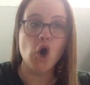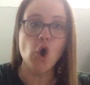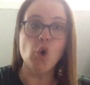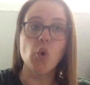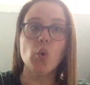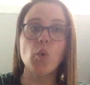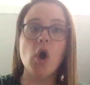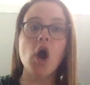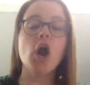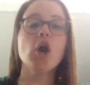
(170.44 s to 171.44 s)

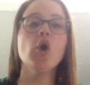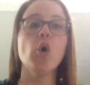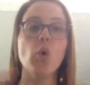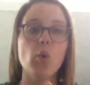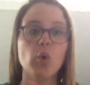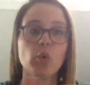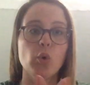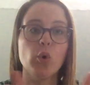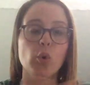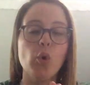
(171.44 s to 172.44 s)
O-R. Or.
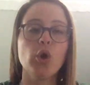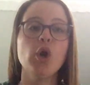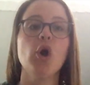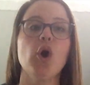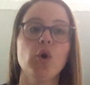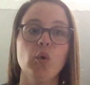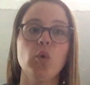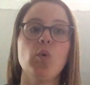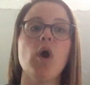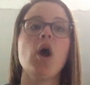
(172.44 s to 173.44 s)

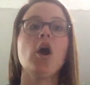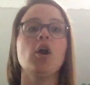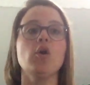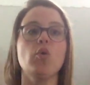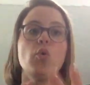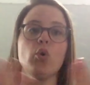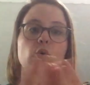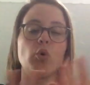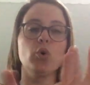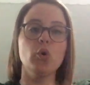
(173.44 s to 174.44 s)
O-R.
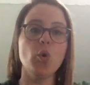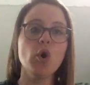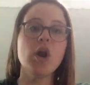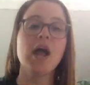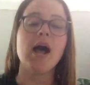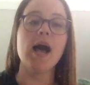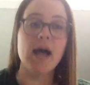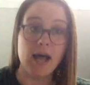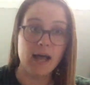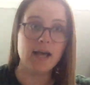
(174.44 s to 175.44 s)
Or.
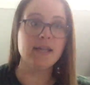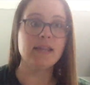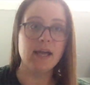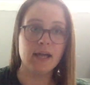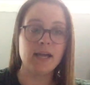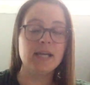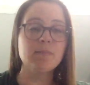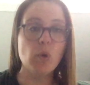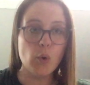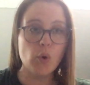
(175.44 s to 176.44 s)
I like
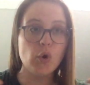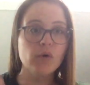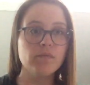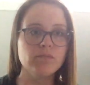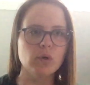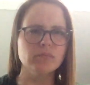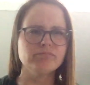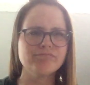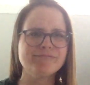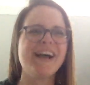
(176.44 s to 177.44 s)
more. Or.
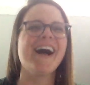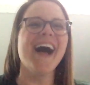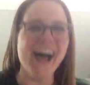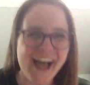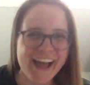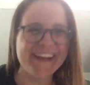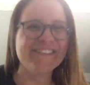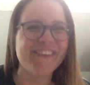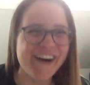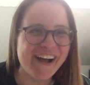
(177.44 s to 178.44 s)
I
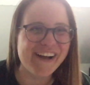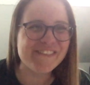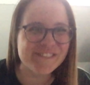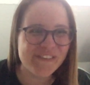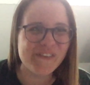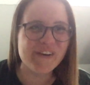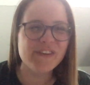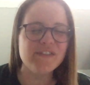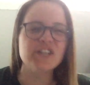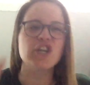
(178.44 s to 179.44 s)
want
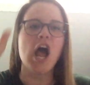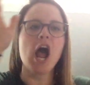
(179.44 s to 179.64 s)
more fish.